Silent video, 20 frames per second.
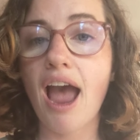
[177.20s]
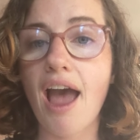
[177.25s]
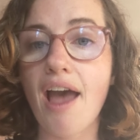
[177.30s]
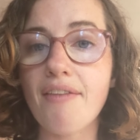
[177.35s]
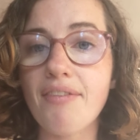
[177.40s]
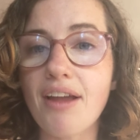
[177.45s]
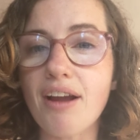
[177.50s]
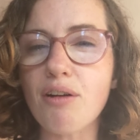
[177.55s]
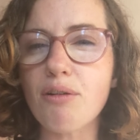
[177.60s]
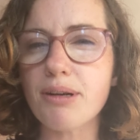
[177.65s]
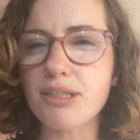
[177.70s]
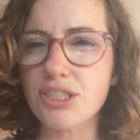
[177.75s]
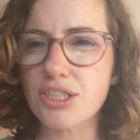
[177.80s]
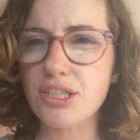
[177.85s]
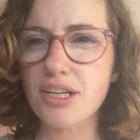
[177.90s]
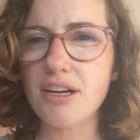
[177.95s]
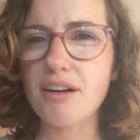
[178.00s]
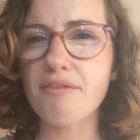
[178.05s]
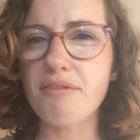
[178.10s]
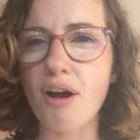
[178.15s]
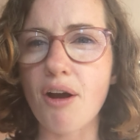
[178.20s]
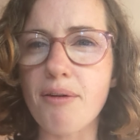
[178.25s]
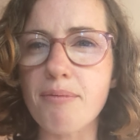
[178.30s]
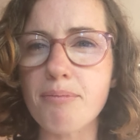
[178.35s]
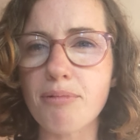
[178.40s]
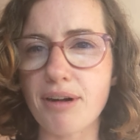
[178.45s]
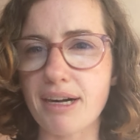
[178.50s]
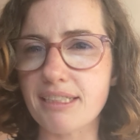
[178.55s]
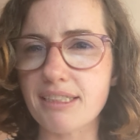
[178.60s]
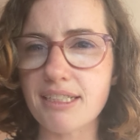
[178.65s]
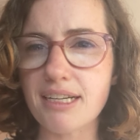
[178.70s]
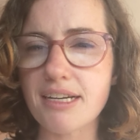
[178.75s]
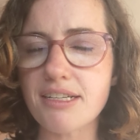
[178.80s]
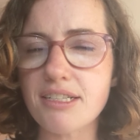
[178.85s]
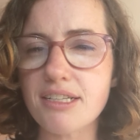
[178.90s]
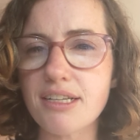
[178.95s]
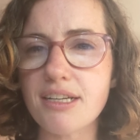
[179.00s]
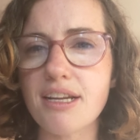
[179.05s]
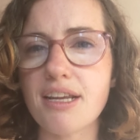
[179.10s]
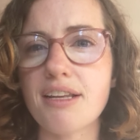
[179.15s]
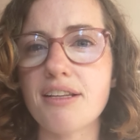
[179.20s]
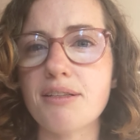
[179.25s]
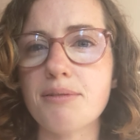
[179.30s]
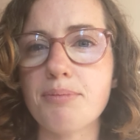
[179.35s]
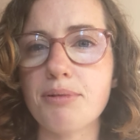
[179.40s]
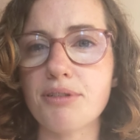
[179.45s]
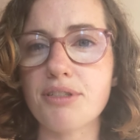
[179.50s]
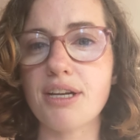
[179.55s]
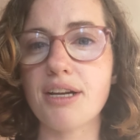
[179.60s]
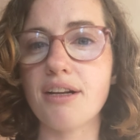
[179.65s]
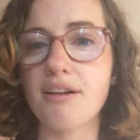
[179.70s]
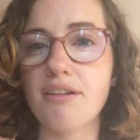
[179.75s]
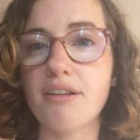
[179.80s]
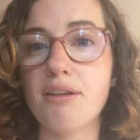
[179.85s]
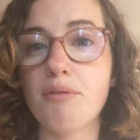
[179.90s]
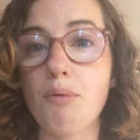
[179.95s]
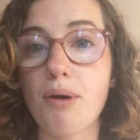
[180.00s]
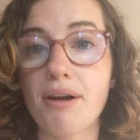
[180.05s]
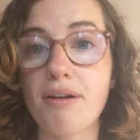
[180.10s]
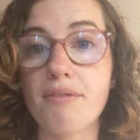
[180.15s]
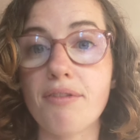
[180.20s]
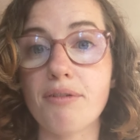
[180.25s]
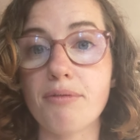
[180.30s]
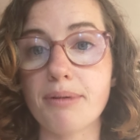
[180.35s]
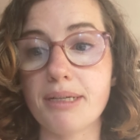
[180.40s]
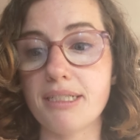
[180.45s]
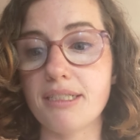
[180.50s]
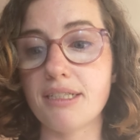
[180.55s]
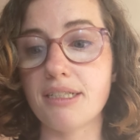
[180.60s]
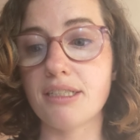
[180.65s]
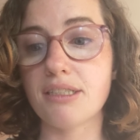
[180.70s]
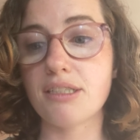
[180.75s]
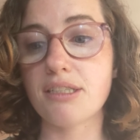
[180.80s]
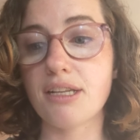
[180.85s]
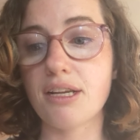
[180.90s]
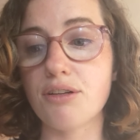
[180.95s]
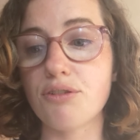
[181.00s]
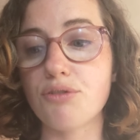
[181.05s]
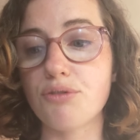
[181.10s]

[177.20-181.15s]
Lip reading: And that question of unprecedented is particularly one of the reasons that